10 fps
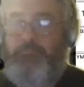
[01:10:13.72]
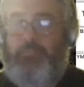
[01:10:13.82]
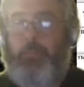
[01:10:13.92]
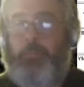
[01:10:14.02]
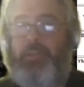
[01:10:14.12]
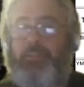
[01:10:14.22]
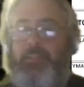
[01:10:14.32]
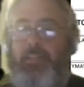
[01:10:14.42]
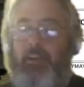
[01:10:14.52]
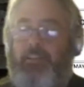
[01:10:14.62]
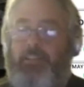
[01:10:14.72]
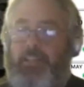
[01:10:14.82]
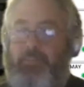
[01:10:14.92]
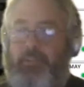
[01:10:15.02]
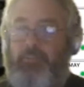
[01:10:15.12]
But I'd
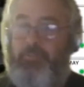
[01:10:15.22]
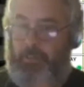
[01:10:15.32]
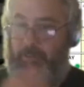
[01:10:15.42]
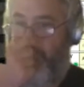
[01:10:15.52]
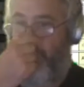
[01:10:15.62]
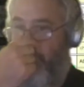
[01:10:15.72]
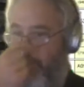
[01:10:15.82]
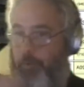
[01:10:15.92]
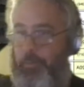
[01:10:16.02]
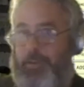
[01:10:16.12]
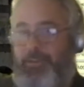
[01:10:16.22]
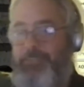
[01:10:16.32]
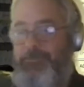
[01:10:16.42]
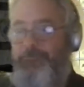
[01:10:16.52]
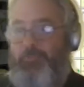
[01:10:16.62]
leave it if you've only got one
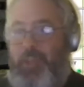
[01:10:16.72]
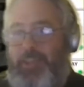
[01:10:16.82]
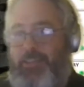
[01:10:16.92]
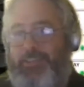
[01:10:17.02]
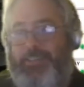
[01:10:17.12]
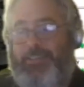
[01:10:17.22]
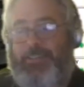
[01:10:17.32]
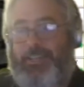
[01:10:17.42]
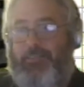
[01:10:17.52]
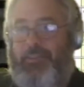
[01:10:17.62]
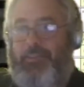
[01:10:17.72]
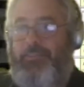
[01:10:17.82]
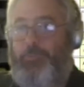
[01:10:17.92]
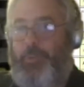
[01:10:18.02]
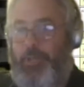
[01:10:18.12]
thing, leave it a
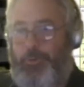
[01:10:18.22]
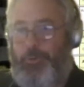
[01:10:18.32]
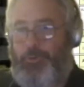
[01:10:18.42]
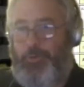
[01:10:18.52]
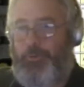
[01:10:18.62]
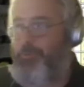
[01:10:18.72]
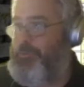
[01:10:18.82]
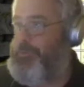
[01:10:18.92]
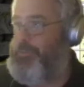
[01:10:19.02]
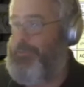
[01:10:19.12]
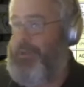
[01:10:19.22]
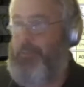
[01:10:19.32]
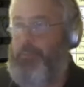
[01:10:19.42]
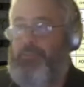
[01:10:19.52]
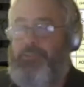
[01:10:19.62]
week or two, and we'll see what
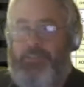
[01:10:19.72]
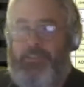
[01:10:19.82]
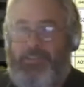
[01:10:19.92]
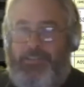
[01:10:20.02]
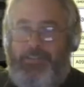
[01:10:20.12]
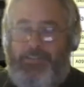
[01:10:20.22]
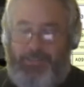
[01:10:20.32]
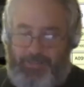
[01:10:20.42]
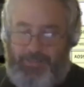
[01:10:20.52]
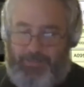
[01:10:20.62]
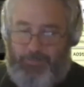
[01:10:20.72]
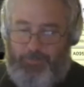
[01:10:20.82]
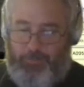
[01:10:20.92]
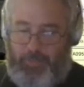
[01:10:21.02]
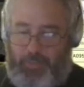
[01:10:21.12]
happens.
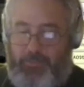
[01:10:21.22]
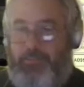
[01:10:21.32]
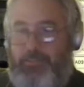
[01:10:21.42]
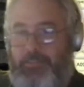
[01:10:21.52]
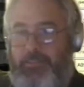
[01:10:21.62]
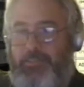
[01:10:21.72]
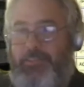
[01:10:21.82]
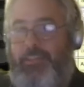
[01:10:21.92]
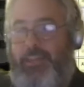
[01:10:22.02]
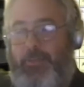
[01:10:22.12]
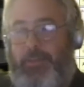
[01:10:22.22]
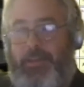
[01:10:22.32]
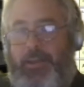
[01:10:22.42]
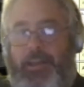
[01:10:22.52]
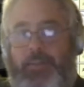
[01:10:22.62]
Things get a bit
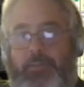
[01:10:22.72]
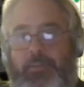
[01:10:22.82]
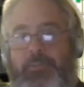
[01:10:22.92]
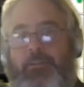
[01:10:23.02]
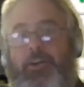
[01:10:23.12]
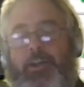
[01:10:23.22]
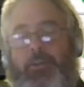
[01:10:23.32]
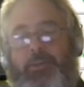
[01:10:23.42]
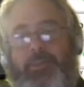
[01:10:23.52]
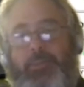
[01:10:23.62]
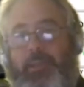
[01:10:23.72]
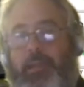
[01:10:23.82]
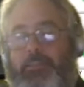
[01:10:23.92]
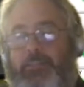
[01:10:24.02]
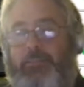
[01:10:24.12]
gnarly with iOS
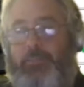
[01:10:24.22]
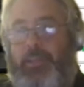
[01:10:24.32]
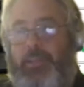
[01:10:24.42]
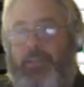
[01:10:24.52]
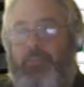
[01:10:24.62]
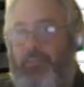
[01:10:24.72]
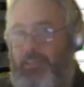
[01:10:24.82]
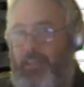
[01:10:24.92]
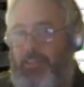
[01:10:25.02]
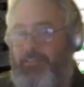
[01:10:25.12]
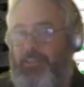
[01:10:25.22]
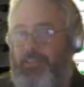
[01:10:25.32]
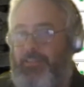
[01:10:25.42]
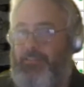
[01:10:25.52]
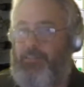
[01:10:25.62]
updates, and we can never test
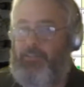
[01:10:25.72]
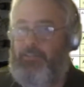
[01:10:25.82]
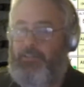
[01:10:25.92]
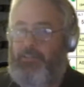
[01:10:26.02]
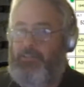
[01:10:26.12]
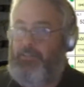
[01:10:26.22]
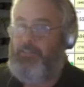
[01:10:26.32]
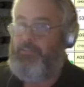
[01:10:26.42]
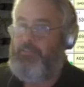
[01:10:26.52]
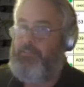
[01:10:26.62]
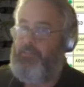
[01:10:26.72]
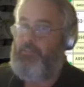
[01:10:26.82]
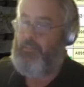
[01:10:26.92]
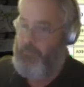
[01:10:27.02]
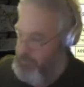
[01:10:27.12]
things to
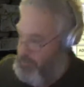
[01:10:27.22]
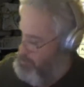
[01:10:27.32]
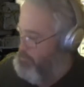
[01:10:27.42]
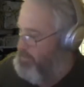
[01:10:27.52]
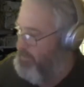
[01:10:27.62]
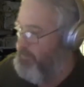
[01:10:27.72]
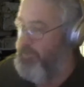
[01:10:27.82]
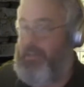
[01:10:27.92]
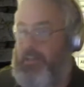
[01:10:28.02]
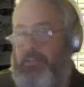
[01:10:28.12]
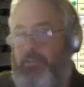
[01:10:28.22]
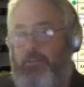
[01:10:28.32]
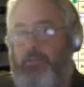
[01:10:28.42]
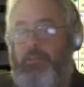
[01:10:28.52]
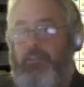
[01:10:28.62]
the degree that we need to
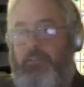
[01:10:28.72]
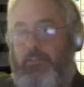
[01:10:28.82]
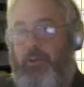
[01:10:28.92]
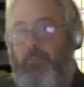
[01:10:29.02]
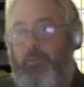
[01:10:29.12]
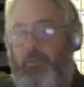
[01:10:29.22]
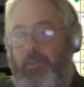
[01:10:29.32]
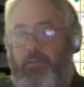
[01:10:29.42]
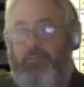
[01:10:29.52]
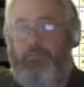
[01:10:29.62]
in the time that we have.